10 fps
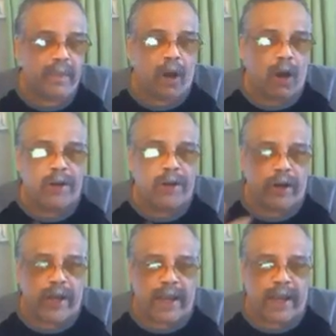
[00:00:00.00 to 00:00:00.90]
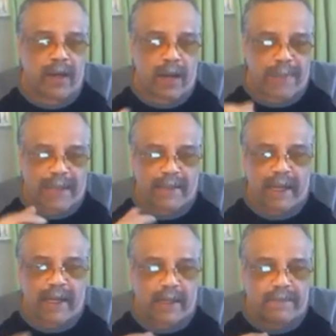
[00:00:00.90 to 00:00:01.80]
on your income at the
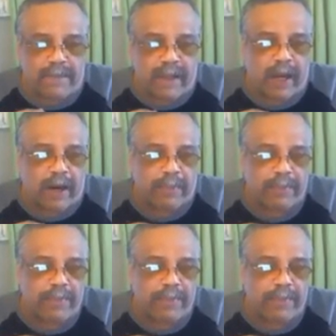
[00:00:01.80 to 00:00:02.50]
end of the year.